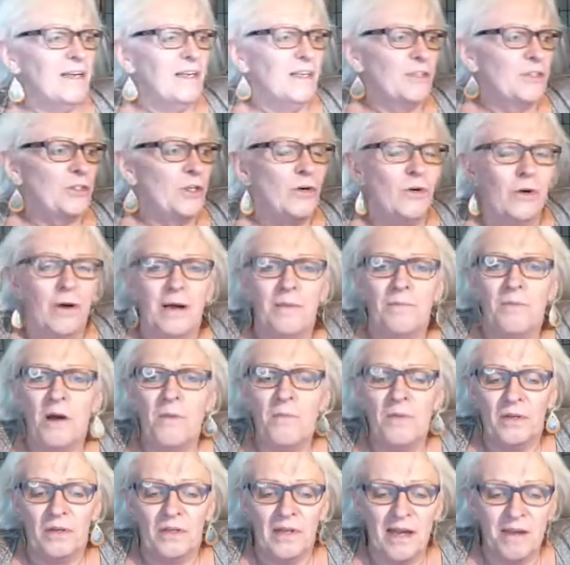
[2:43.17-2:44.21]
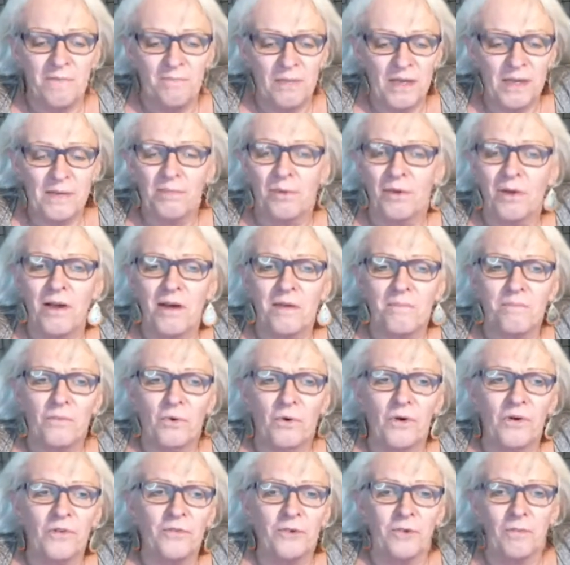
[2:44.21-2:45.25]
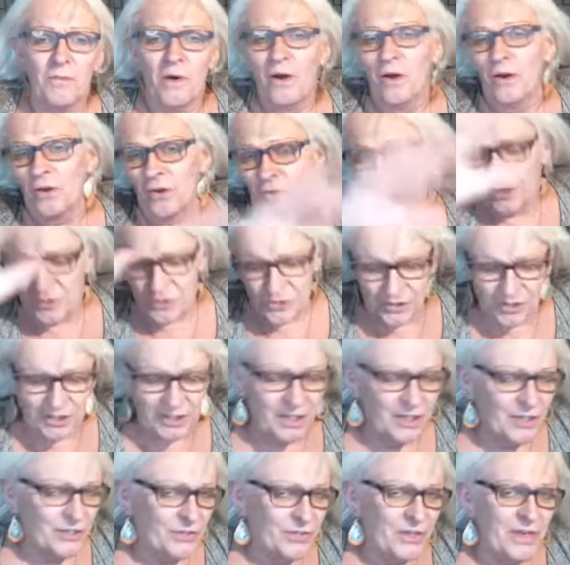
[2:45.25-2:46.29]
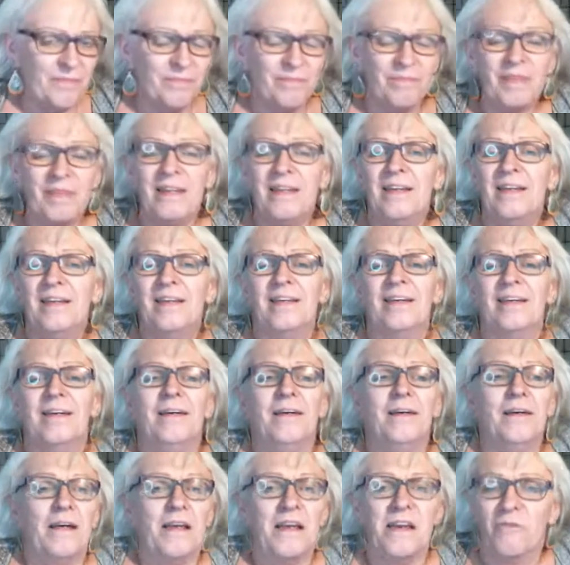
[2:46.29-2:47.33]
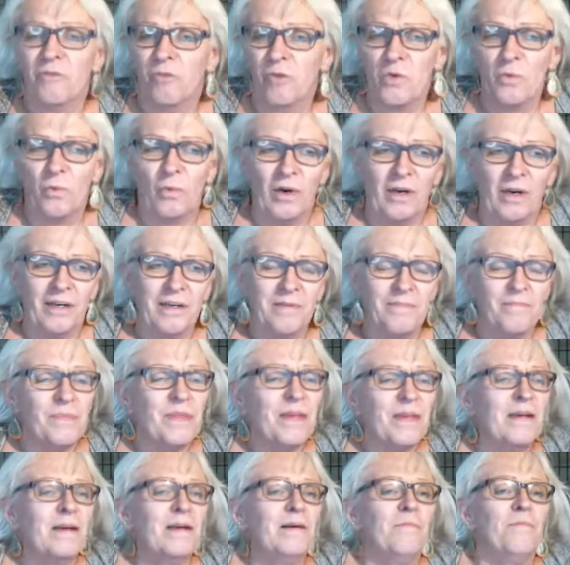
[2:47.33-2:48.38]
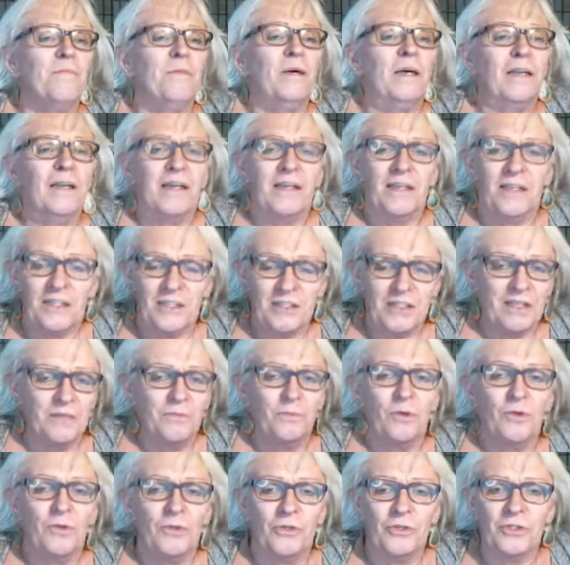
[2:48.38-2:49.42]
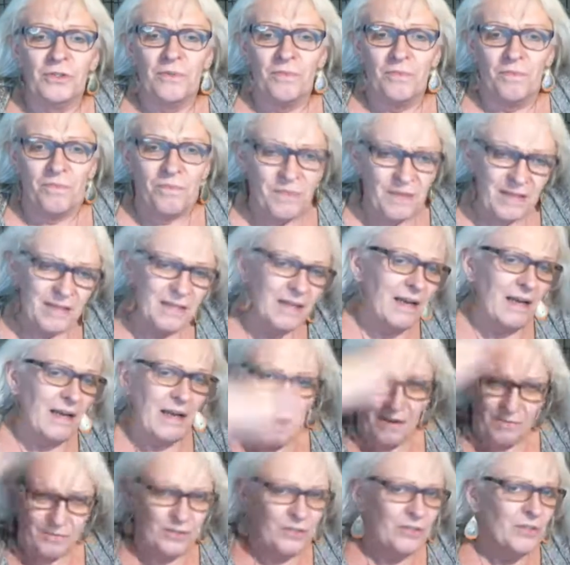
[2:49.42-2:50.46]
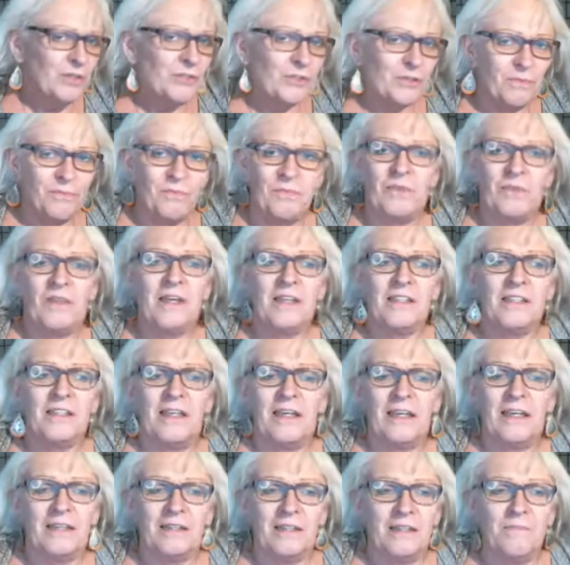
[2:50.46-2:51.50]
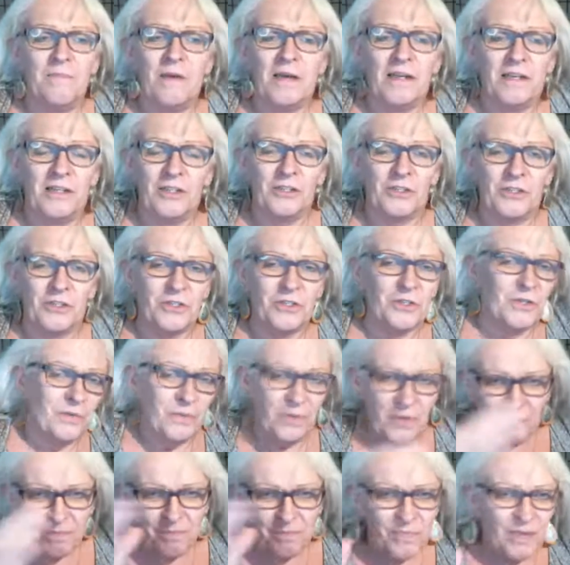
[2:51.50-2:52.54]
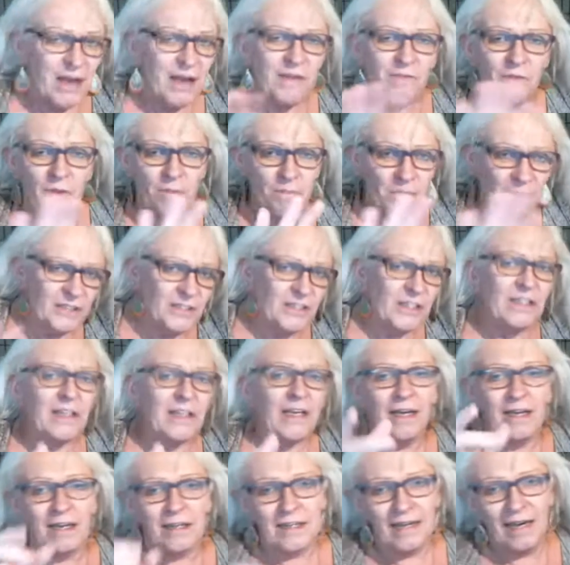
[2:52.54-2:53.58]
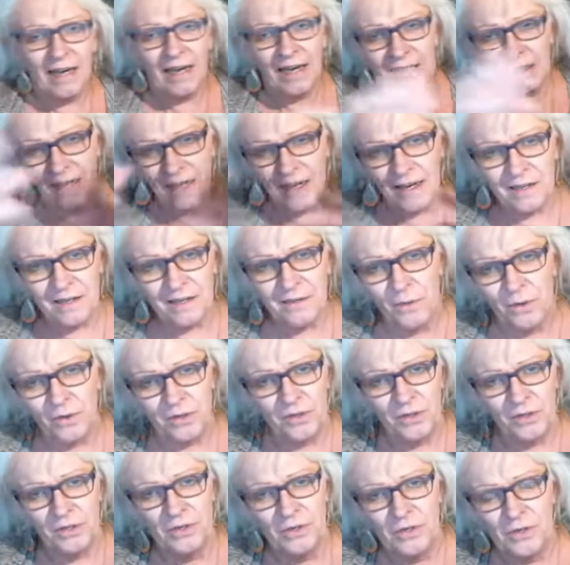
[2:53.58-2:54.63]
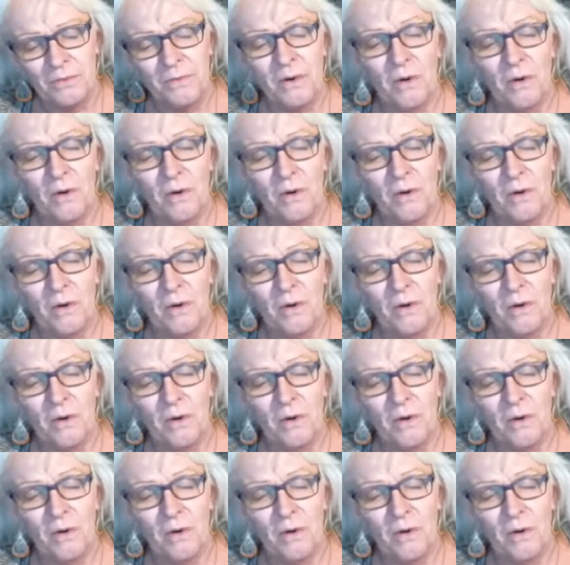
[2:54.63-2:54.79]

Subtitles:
So I'm hoping to have people on board from all across the country, everywhere. But like I said, have to do some things like making sure that we have a basic kind of guideline of what to do.